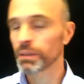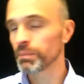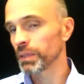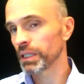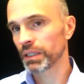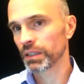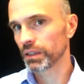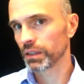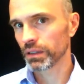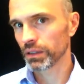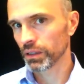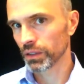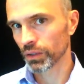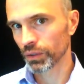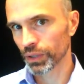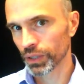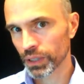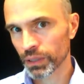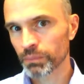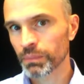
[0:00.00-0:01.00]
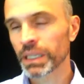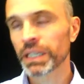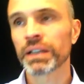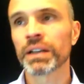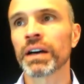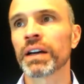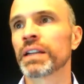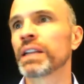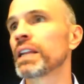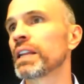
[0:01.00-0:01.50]
I mean, you can be a
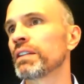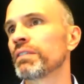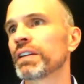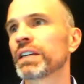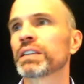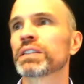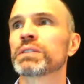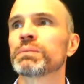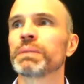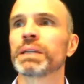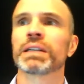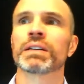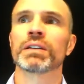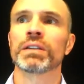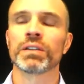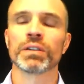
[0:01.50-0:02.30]
non-native English speaker